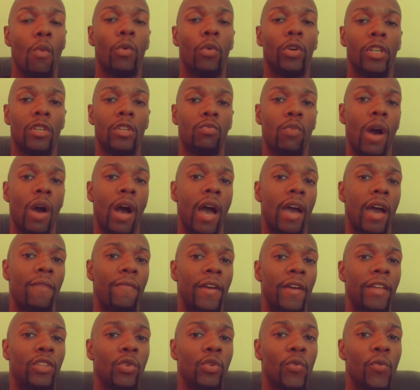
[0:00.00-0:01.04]
which is why
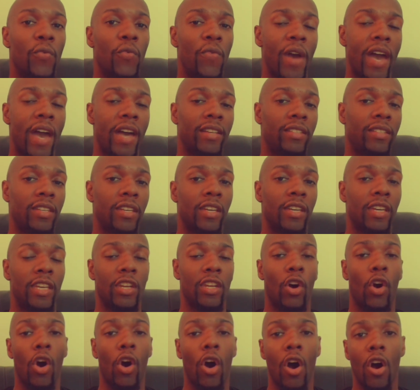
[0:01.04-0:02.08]
they do fasting
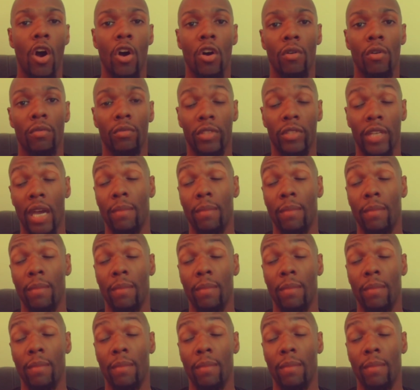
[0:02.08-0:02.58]
in all,